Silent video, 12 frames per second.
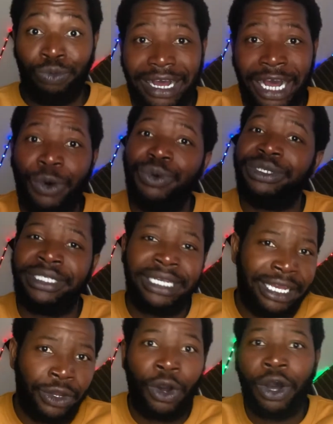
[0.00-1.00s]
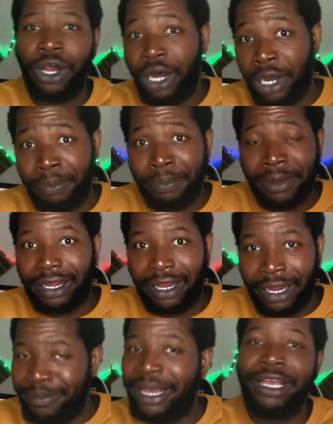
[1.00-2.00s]
I will set it all up
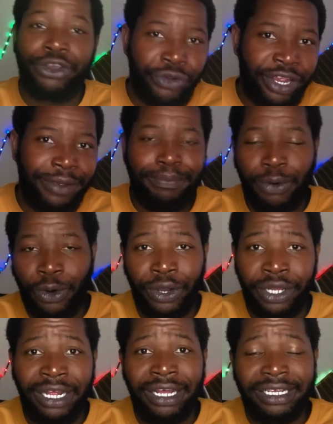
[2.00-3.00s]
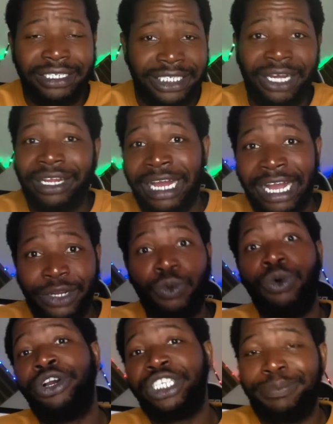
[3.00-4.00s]
and make Greenpoint sound like the
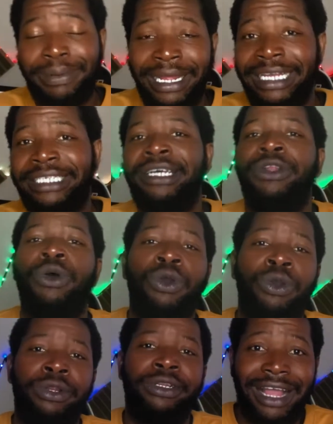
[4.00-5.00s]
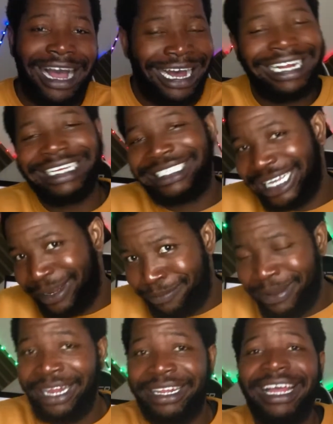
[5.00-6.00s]
worst place on earth. And I said,
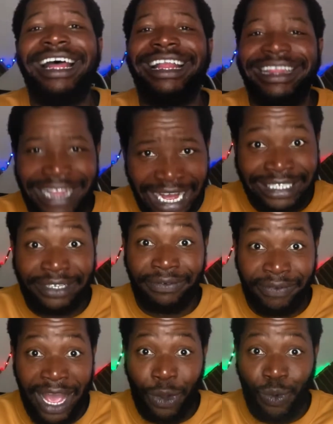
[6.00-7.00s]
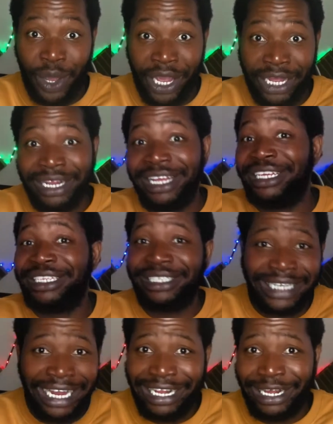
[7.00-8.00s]
bet. That's a fact, Wayne.
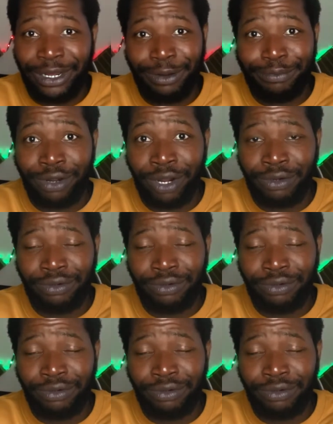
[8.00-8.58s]
Set that up, bro.